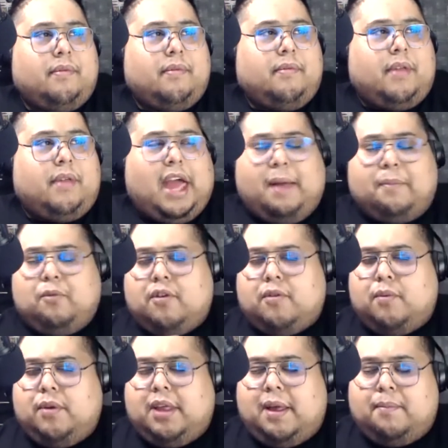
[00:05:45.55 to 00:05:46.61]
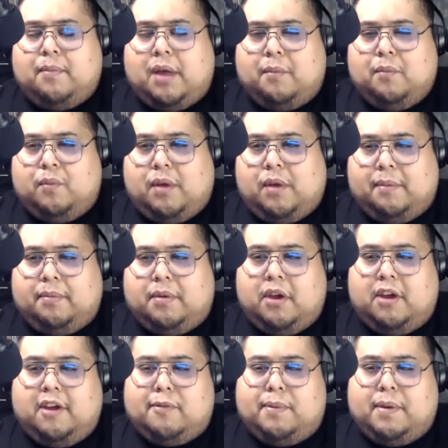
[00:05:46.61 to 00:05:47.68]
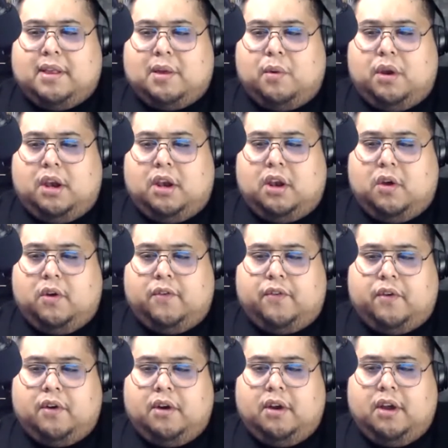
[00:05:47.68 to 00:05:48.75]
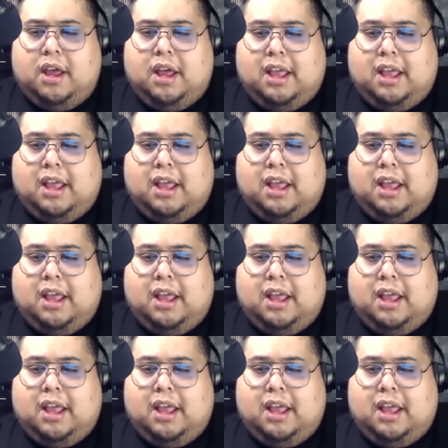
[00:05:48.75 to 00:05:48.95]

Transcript: yeah, I'm just really I'm curious because I want to know for